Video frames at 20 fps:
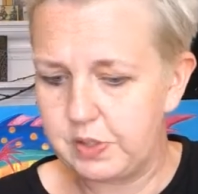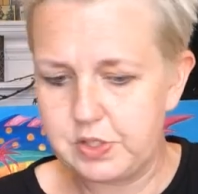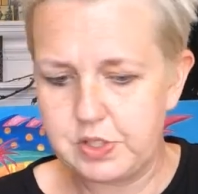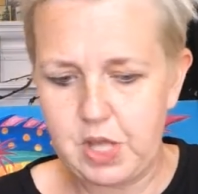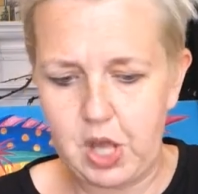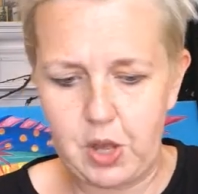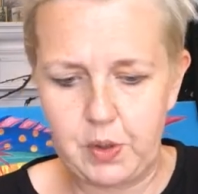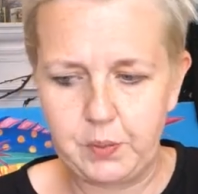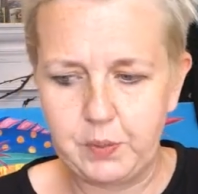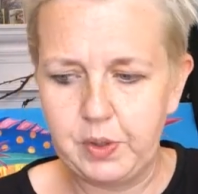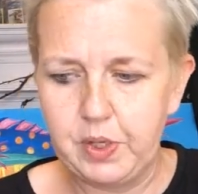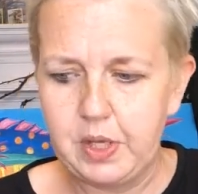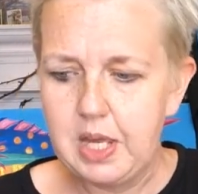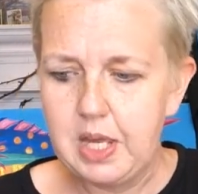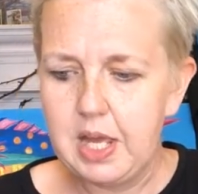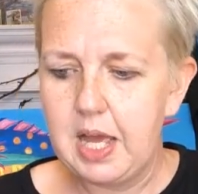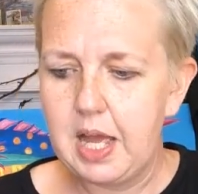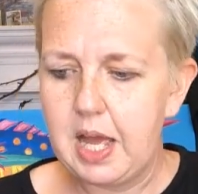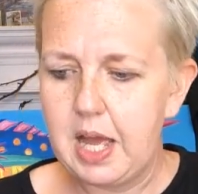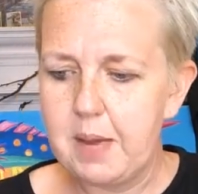So
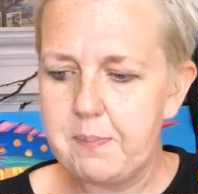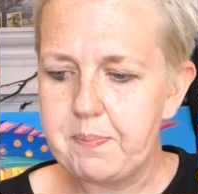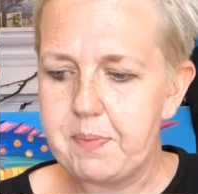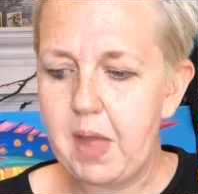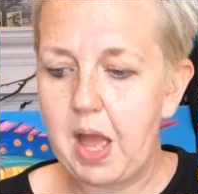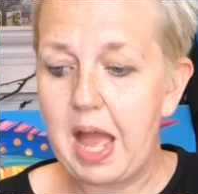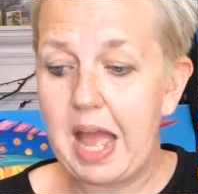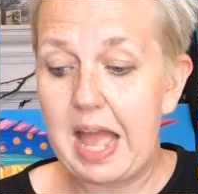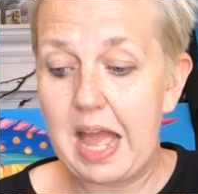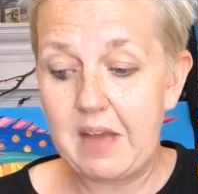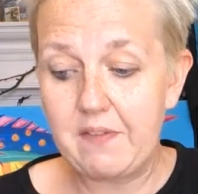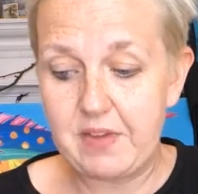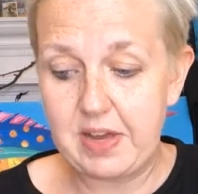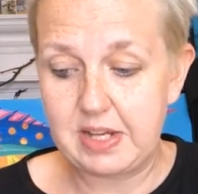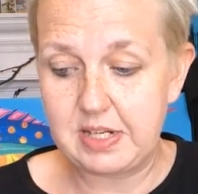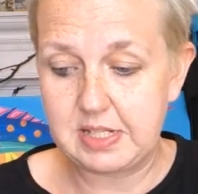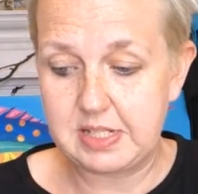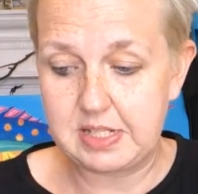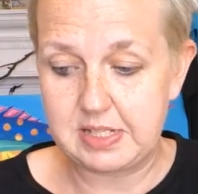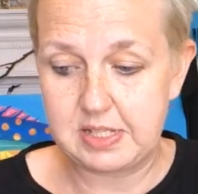I have
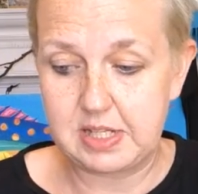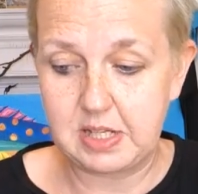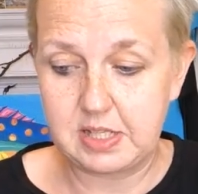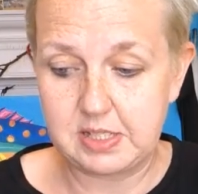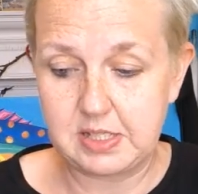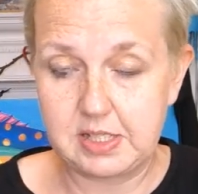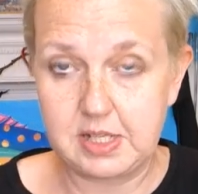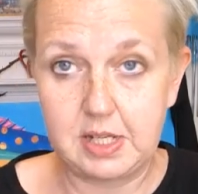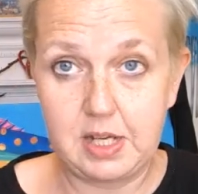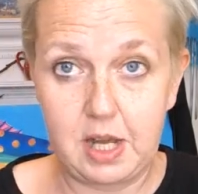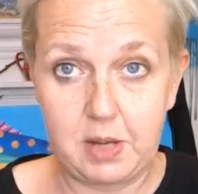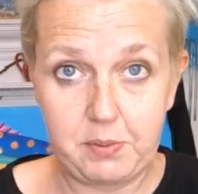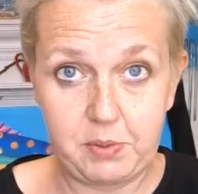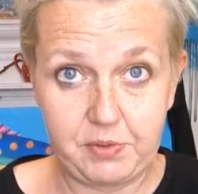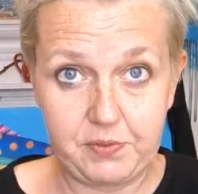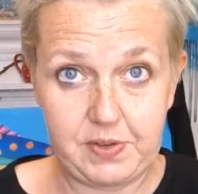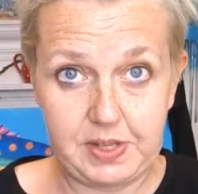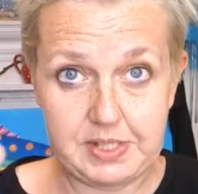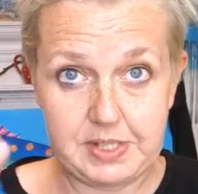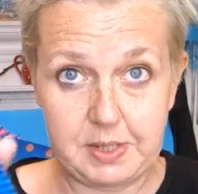had a disaster, I will
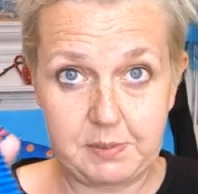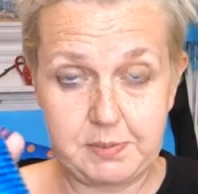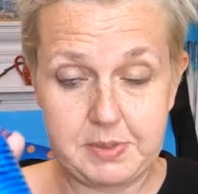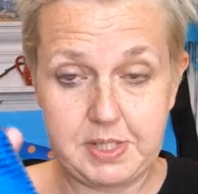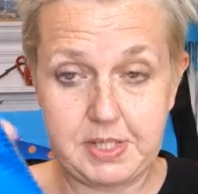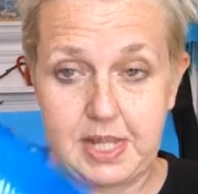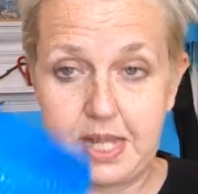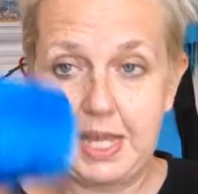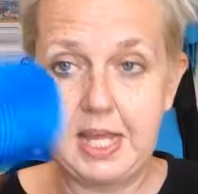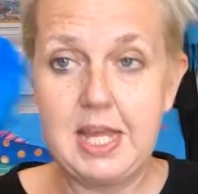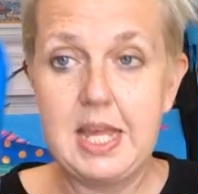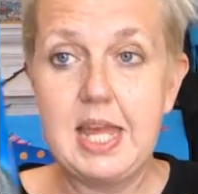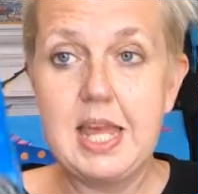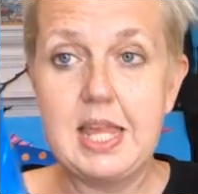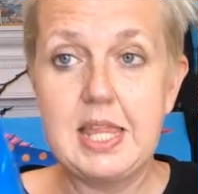fess up to that.